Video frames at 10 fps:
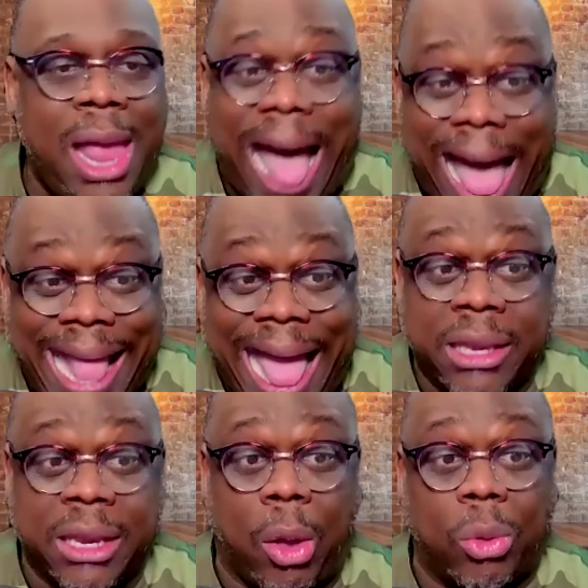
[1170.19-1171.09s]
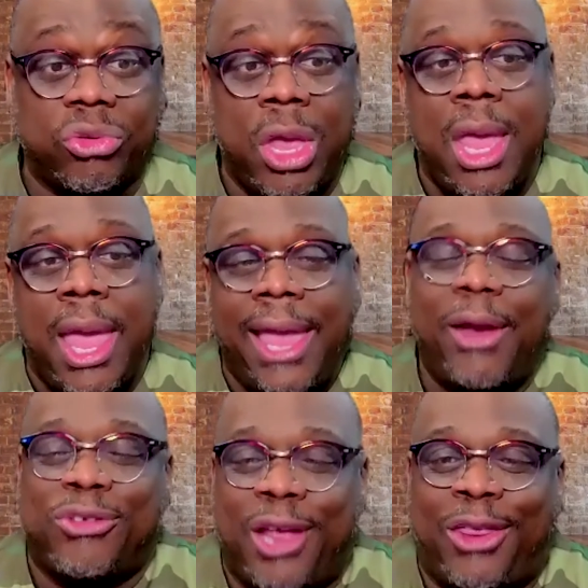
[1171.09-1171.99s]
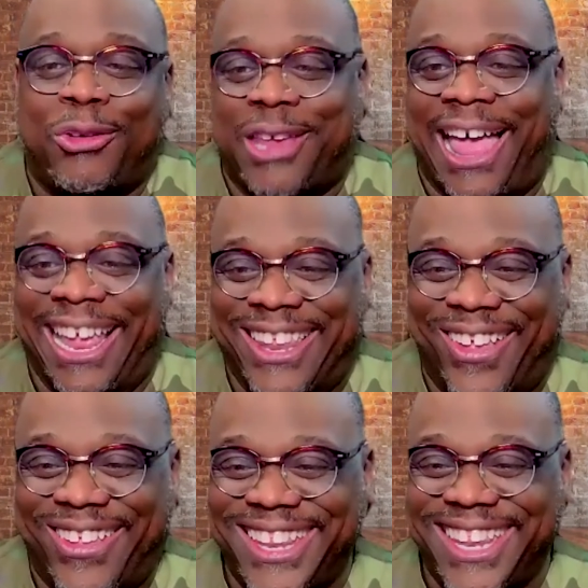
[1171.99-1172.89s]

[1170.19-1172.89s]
I got no's. Here's the other side, though.